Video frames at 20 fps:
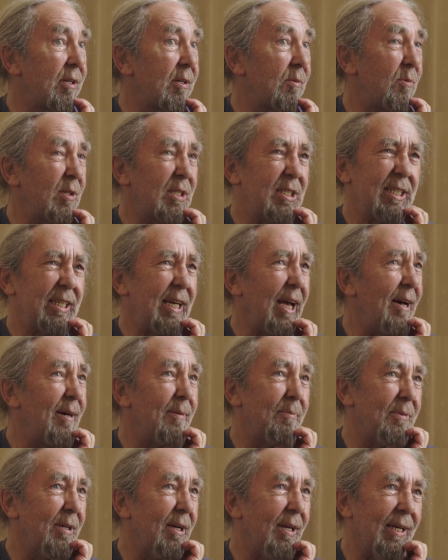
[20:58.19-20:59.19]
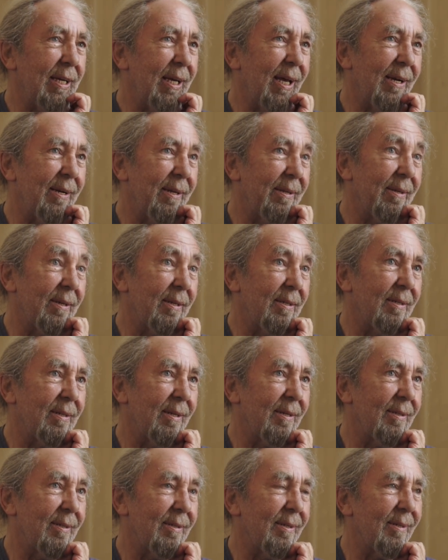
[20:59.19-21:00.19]
and we scammed like anything
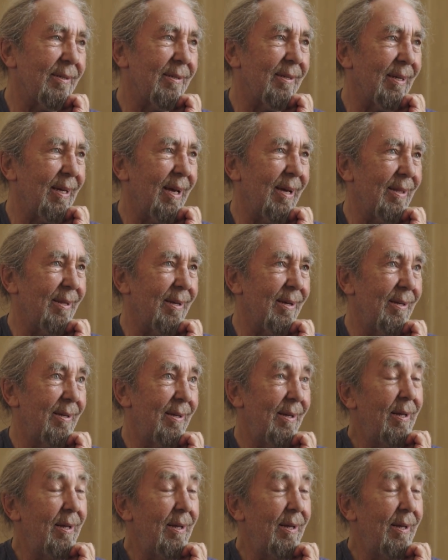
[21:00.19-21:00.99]
to get that.